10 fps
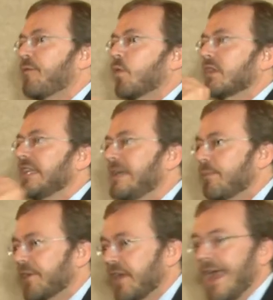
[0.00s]
for
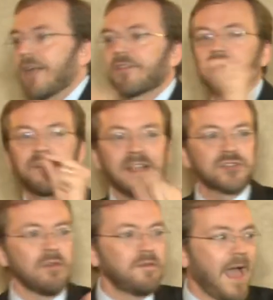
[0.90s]
liberty as the
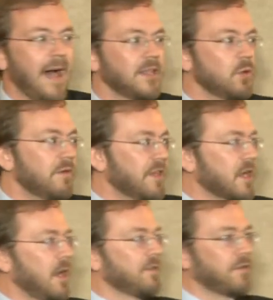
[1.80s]
central value of the
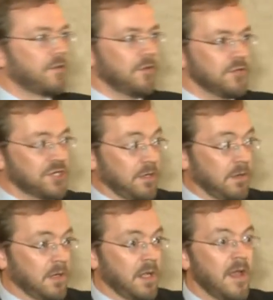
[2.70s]
Constitution.
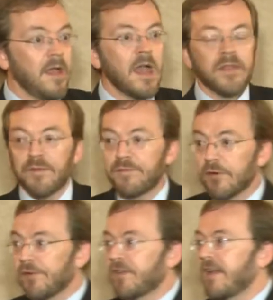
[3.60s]
The
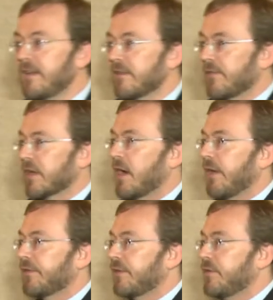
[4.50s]
first sentence of the
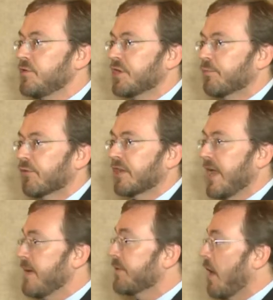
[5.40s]
Constitution
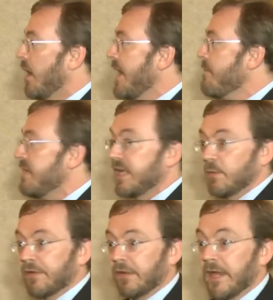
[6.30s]
proclaims
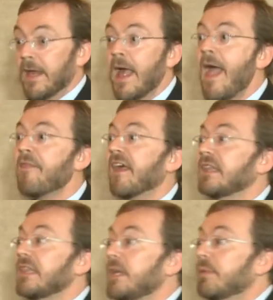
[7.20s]
unambiguously
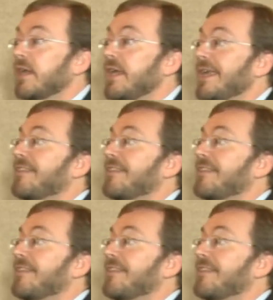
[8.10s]
that liberty